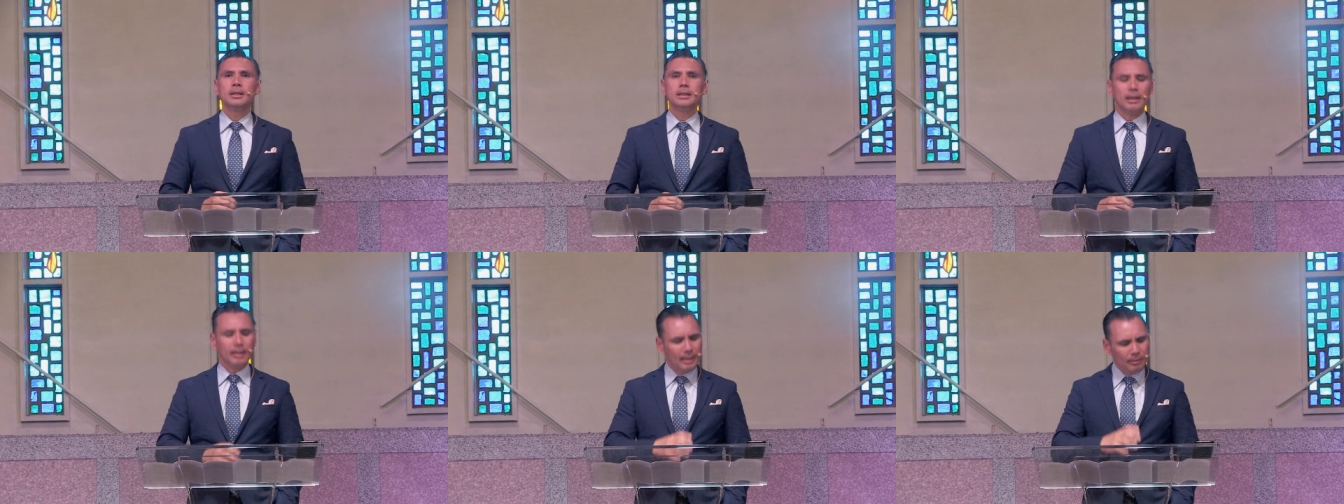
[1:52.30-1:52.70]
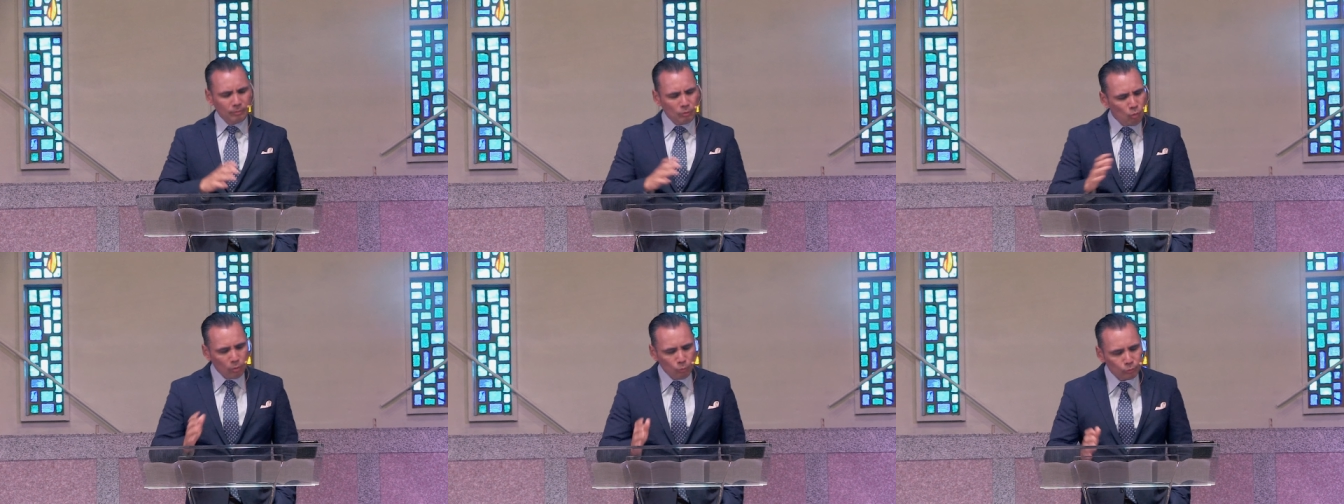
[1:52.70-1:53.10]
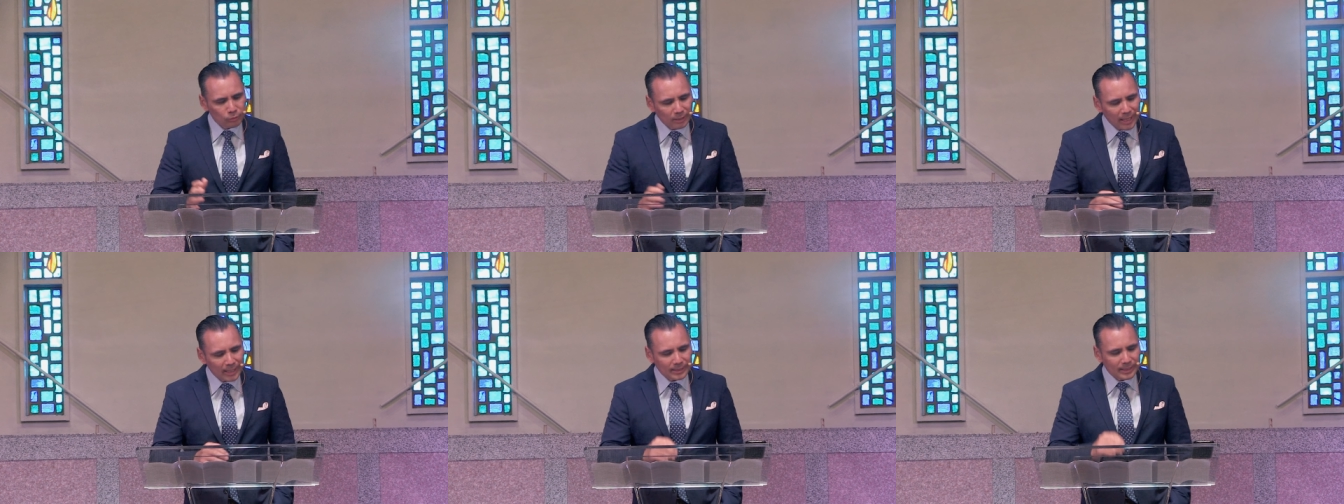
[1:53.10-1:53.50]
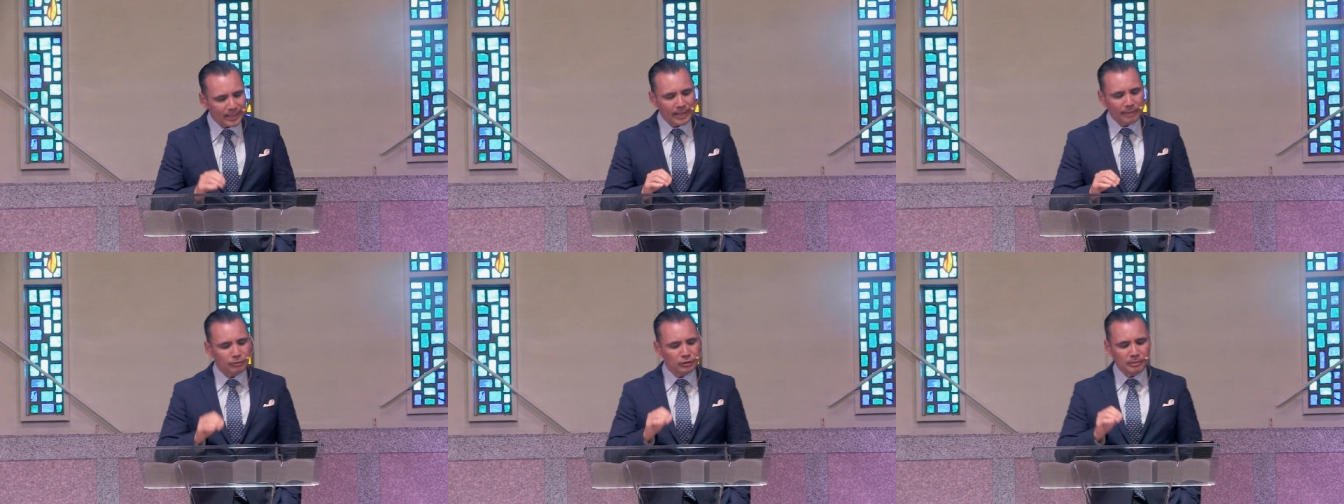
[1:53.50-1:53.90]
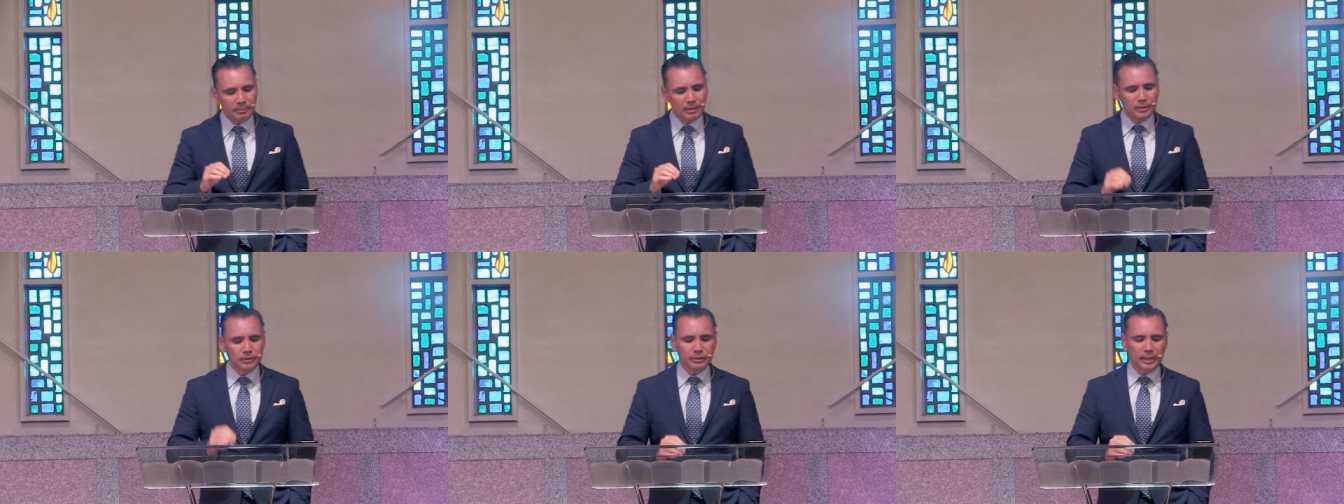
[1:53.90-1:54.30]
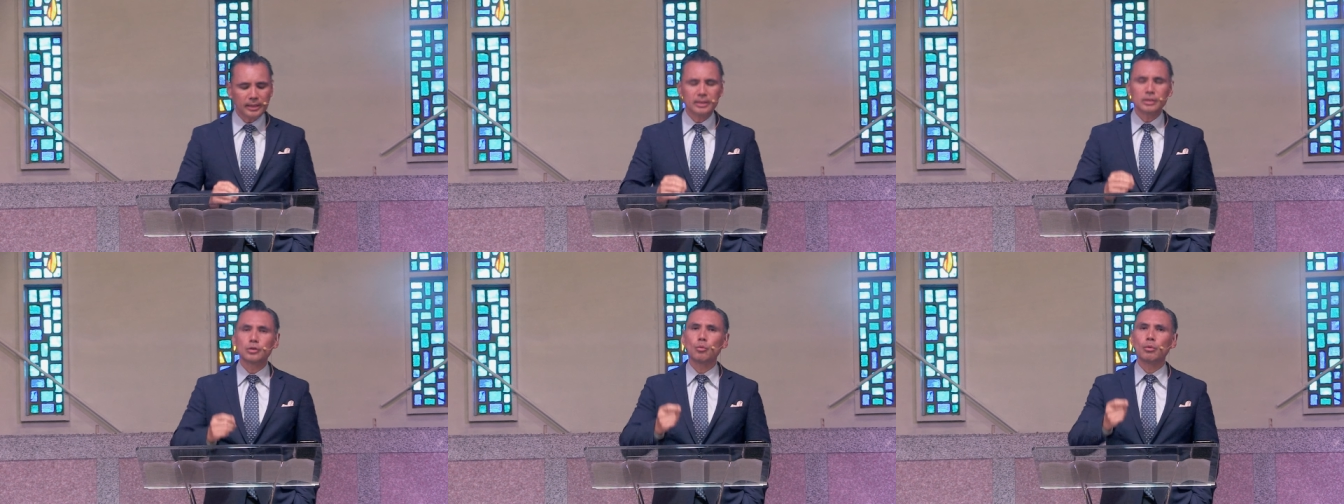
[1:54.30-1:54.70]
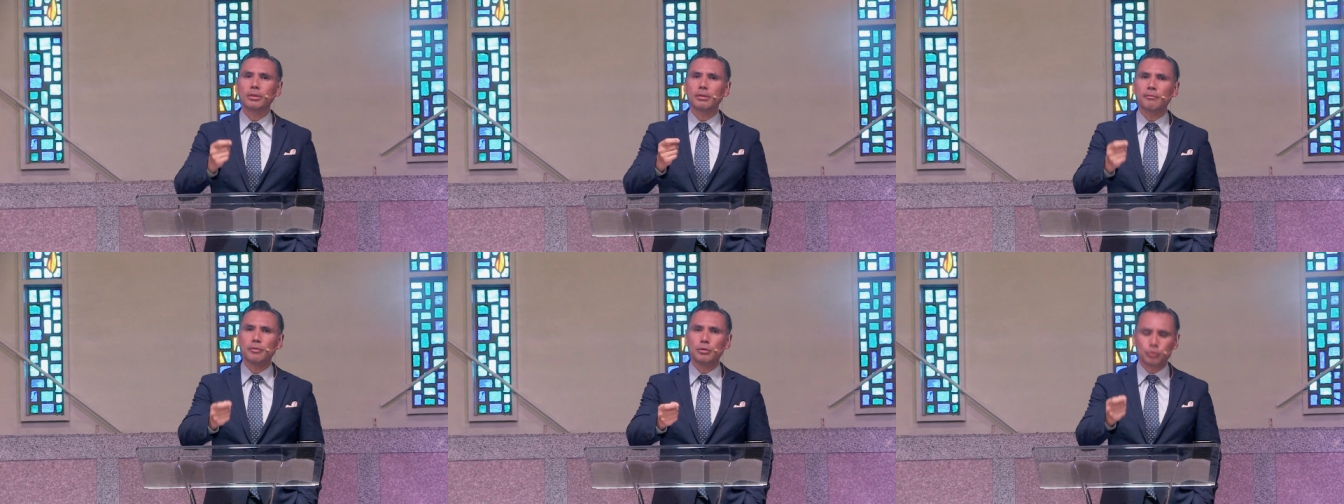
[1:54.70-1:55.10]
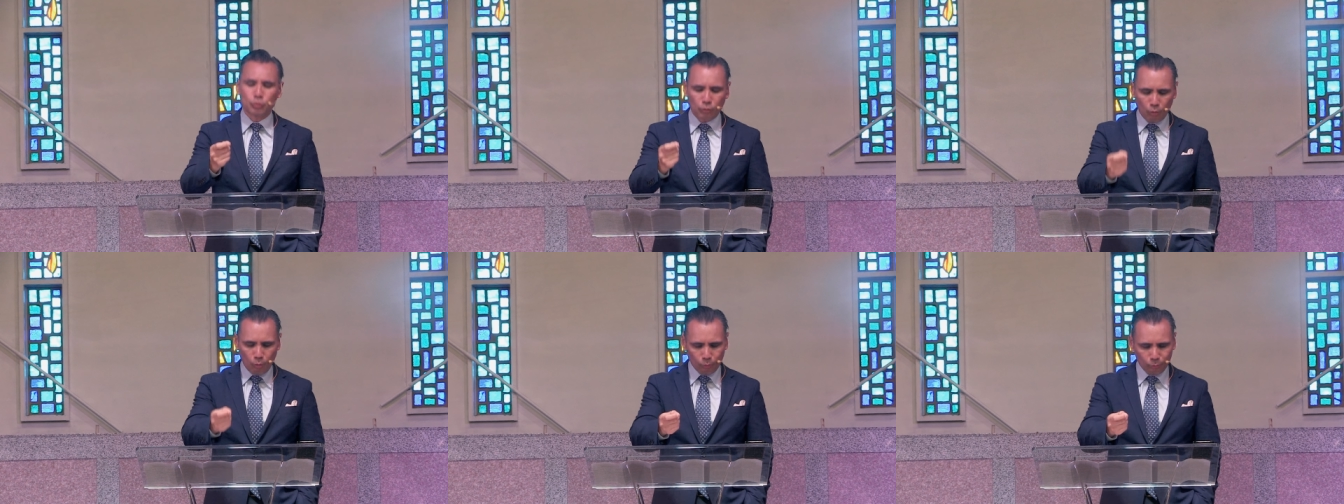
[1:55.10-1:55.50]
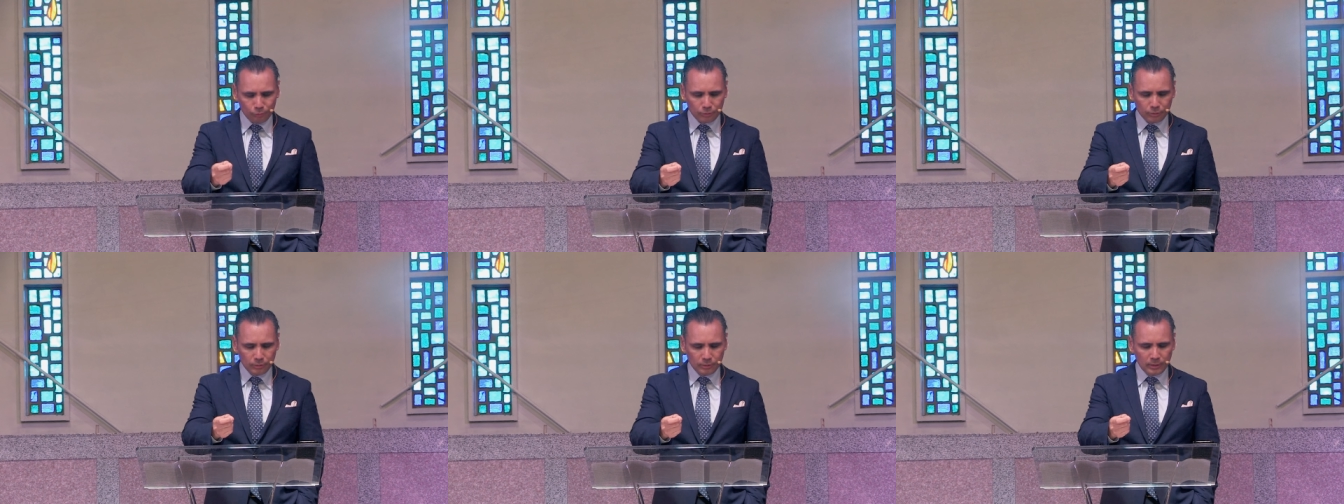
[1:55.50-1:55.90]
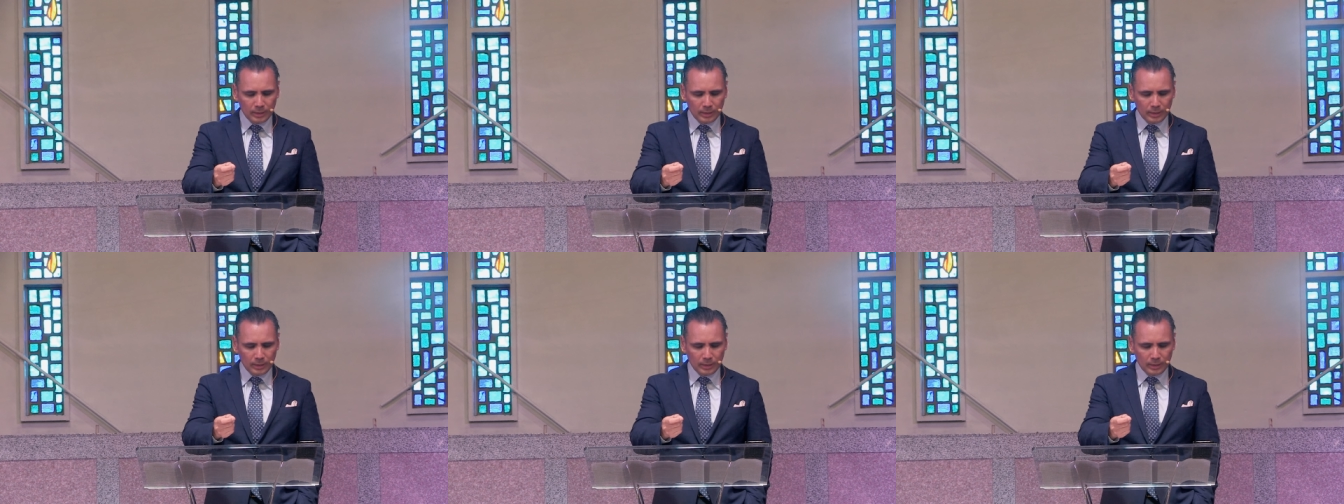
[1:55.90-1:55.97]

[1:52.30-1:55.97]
Now, everyone would like to have some insight into what the future holds.